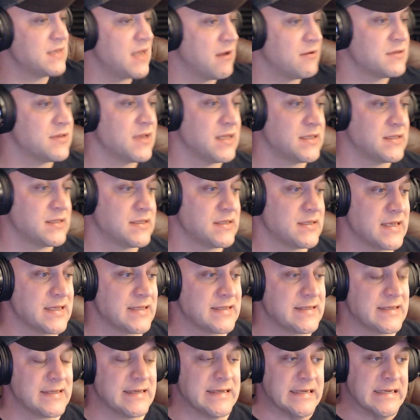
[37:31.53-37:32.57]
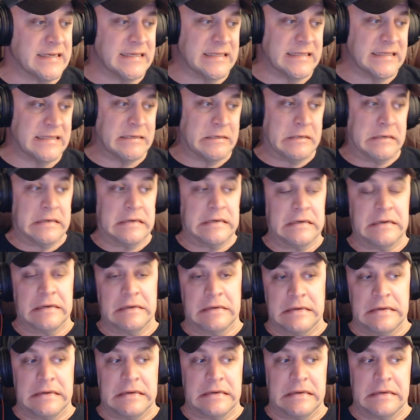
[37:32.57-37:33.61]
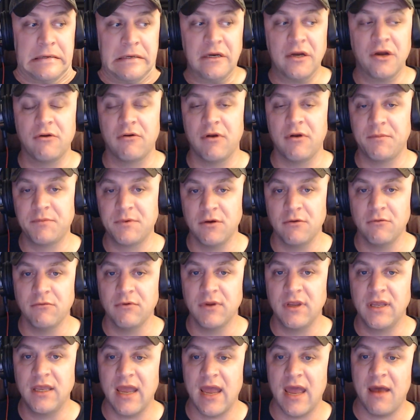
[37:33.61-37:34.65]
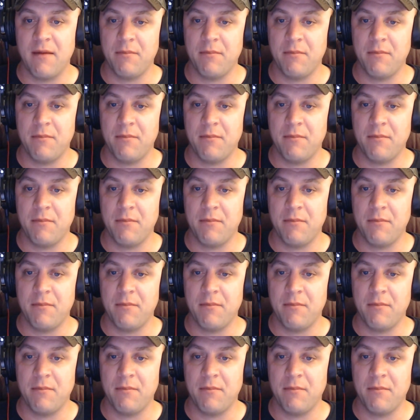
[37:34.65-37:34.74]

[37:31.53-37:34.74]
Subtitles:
so that's a long crypto recap